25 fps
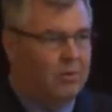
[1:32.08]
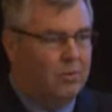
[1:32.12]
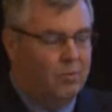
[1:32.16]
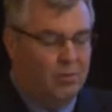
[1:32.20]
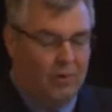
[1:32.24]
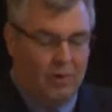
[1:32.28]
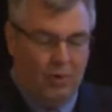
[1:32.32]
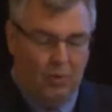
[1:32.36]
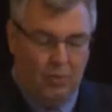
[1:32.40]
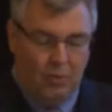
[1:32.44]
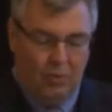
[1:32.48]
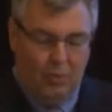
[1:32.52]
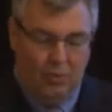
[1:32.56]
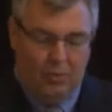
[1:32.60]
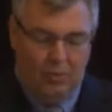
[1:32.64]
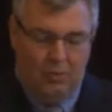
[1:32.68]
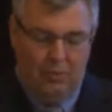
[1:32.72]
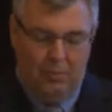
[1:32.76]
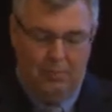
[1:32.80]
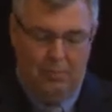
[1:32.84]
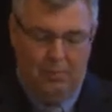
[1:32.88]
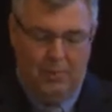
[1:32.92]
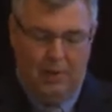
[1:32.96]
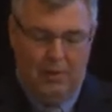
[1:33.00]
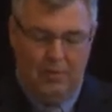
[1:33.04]
to recall
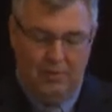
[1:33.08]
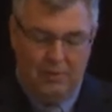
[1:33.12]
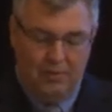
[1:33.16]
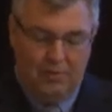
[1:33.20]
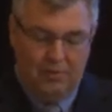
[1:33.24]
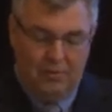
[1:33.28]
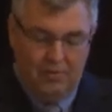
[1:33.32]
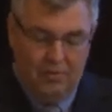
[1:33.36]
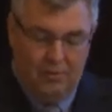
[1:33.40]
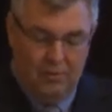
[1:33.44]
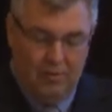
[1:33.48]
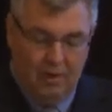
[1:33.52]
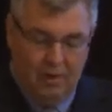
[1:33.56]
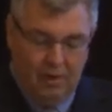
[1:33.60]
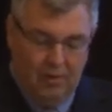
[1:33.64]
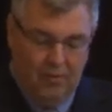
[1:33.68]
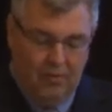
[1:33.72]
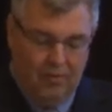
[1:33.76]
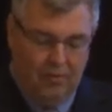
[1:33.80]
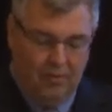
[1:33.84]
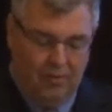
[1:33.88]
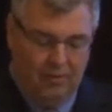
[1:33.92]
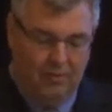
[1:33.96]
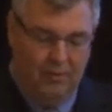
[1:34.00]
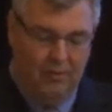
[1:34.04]
Pavan
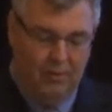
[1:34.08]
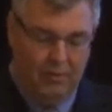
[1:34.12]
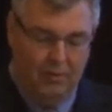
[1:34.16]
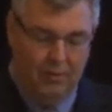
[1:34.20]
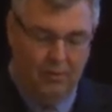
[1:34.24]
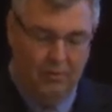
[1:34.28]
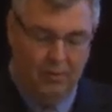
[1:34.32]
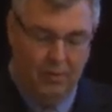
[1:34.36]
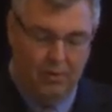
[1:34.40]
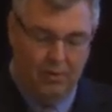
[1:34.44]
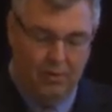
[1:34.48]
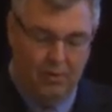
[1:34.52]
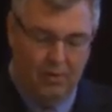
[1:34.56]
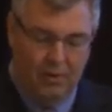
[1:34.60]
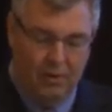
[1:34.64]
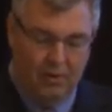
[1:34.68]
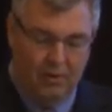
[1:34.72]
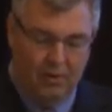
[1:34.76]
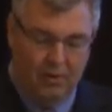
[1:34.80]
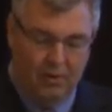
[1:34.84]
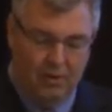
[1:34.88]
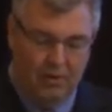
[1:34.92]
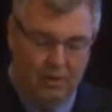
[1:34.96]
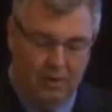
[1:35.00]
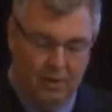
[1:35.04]
Sukhdev, who
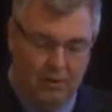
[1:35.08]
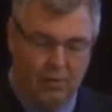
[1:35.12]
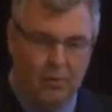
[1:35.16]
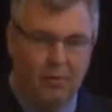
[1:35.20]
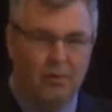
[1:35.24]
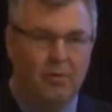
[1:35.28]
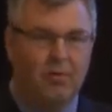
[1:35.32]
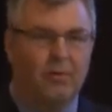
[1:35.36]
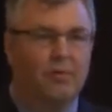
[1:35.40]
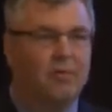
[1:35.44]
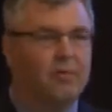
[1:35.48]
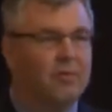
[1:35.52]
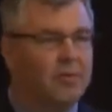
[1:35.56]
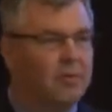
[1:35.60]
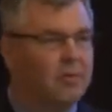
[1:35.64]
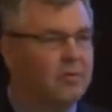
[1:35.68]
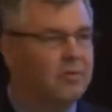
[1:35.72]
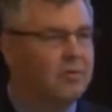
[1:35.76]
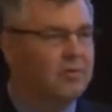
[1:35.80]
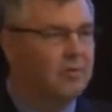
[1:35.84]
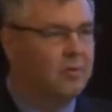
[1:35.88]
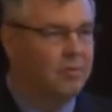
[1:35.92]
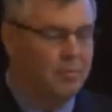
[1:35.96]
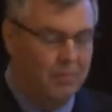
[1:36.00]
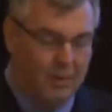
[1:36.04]
moderated our
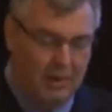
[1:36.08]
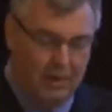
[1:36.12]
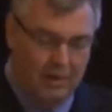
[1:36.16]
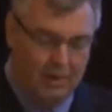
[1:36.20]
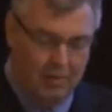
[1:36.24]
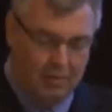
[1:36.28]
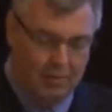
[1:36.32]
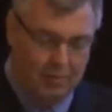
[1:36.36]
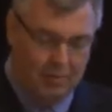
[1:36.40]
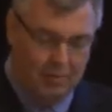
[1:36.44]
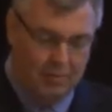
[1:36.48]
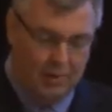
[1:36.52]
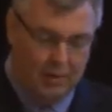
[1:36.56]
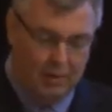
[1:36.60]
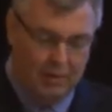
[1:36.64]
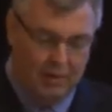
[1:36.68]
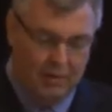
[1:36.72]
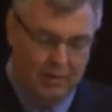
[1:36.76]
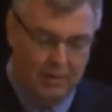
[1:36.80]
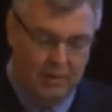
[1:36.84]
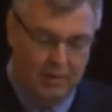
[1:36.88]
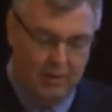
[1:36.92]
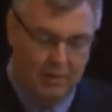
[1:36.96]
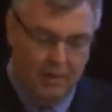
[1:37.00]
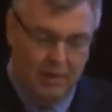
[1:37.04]
first plenary
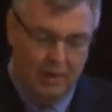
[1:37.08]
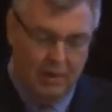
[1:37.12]
panel.